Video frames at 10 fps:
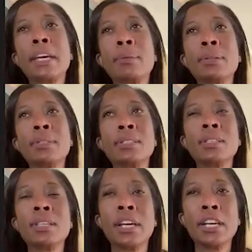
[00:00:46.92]
came
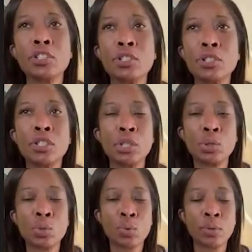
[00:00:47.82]
into the
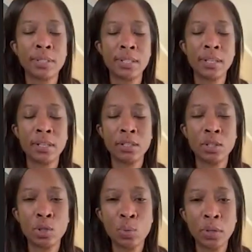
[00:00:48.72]
agency towards the
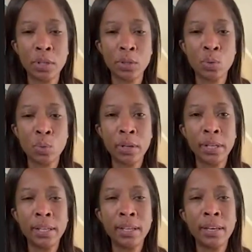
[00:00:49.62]
end of
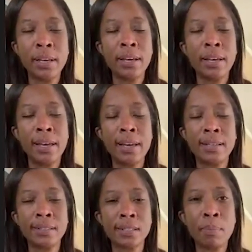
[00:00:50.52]
2020,
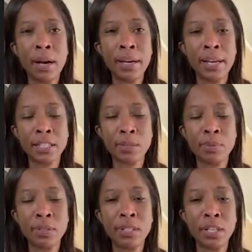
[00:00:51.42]
and my
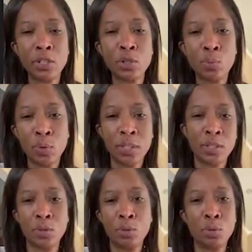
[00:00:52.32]
expectation
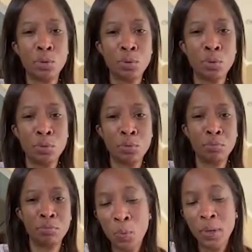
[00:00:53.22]
was
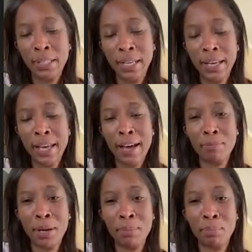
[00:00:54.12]
to one day
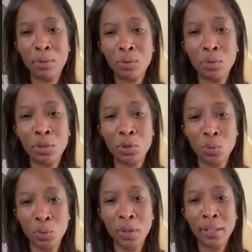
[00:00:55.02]
have my bundle of
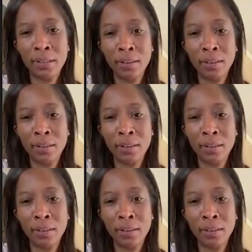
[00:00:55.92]
joy.